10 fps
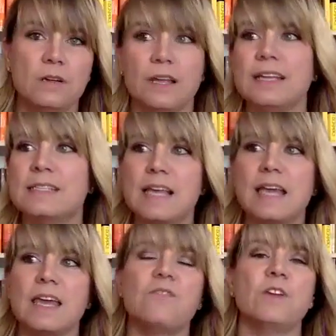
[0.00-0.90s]
it's
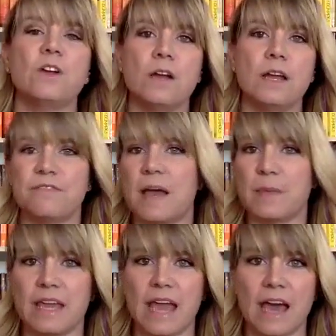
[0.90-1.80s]
like if you're at a
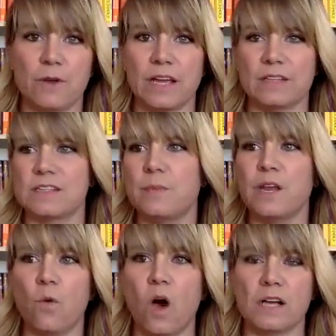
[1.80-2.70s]
family gathering and
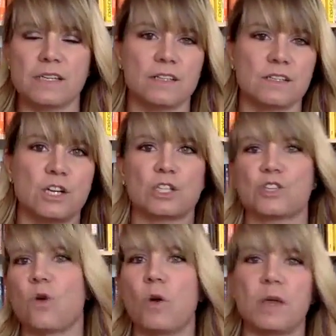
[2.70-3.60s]
somebody walks in and starts
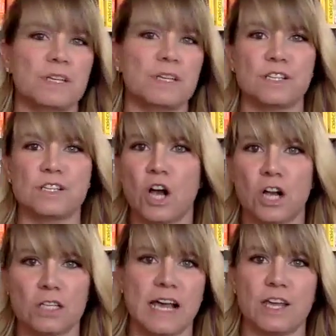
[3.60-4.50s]
throwing business
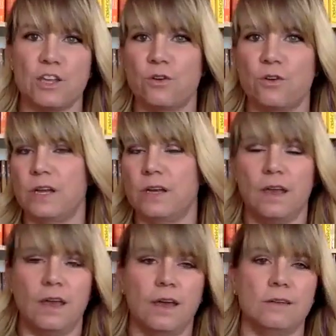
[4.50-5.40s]
cards at you
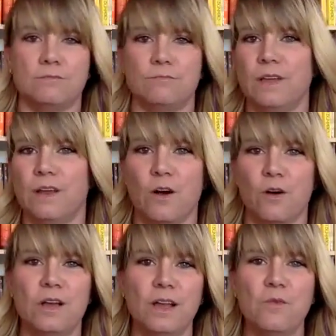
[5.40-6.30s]
and you
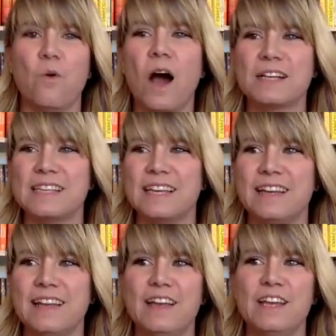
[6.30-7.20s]
know, walks
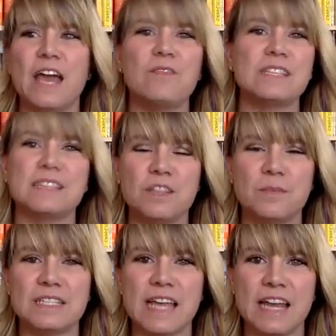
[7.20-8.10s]
in, you haven't seen them
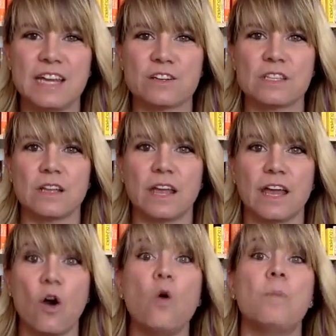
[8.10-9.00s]
in 10 years and they're
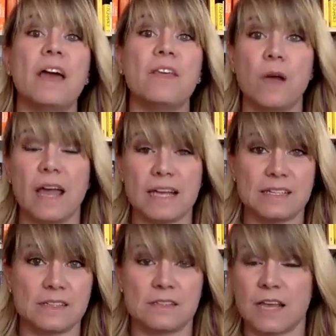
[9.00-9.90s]
like, oh, by the way, I
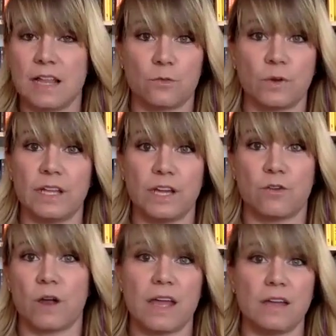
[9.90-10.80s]
sell a really
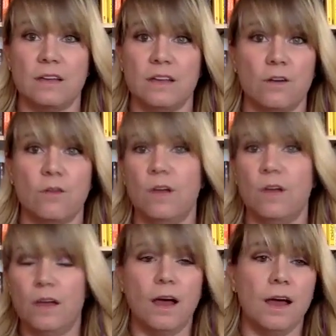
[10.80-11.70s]
great,
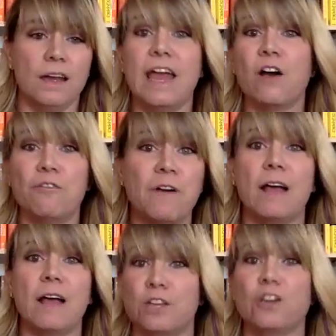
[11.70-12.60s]
nail
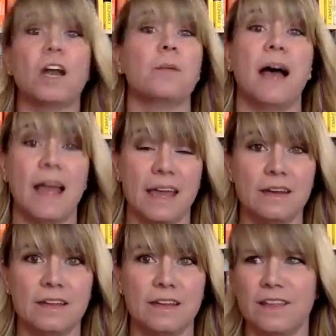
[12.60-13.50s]
file. You got to buy
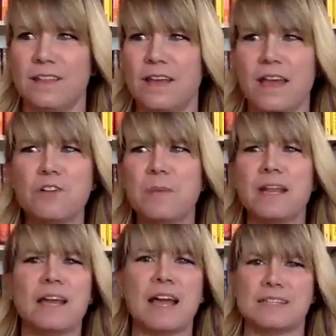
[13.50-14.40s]
it.
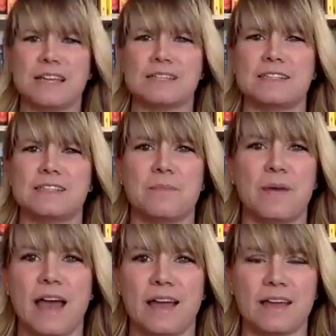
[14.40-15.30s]
Everybody kind of takes a step
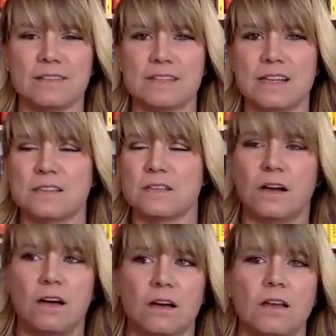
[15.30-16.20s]
back and says,
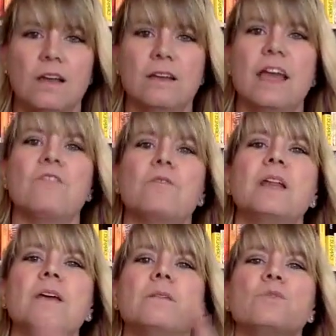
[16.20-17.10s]
oh,
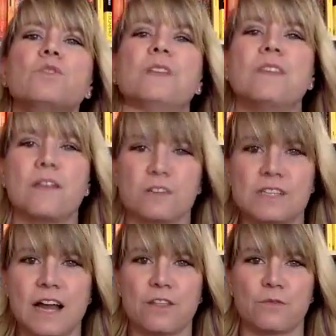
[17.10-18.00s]
everybody move to the other
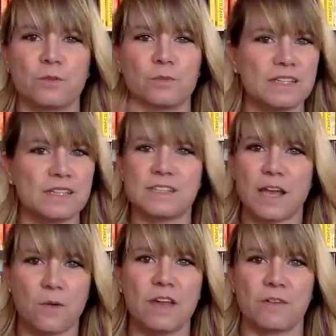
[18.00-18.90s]
side of the room. Let's stay
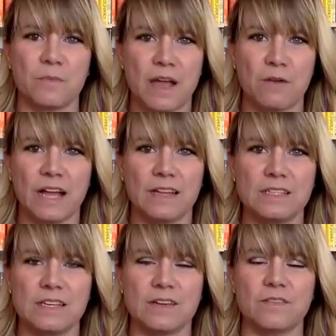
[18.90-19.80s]
away from that
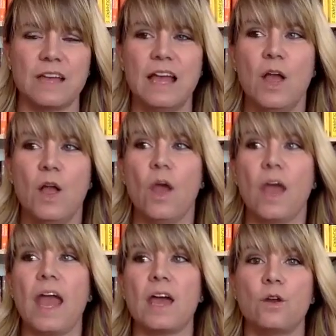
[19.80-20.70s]
relative.
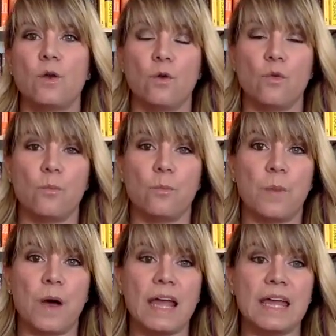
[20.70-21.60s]
And
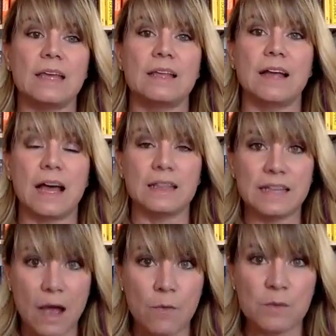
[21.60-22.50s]
by
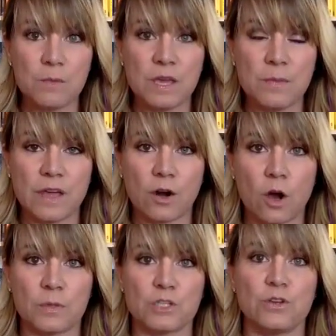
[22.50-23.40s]
allowing people that
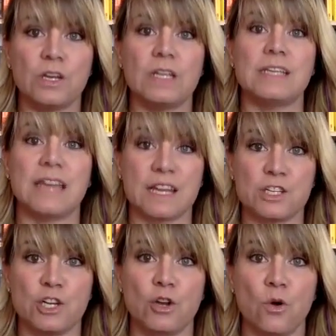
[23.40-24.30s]
opportunity to get
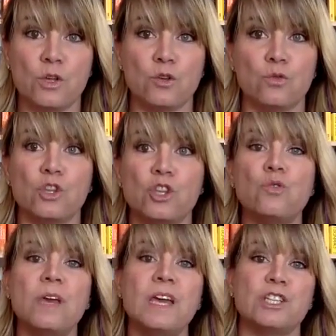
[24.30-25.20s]
to know you,
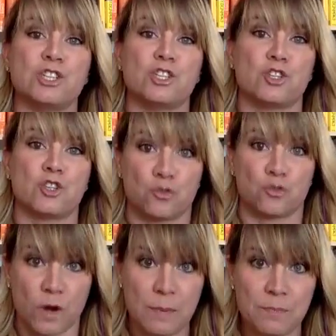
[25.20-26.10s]
you can
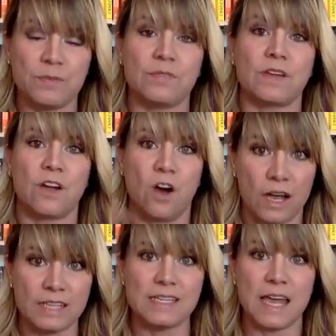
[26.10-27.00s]
drip the
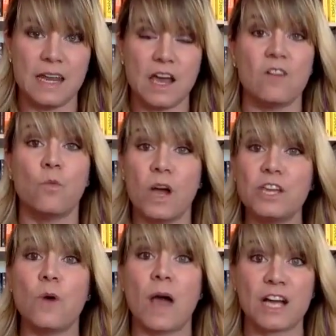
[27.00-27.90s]
content of what
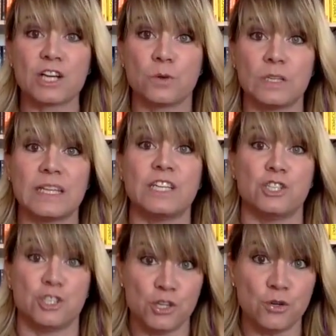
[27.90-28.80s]
you actually
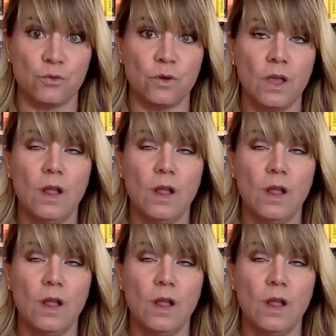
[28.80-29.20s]
do.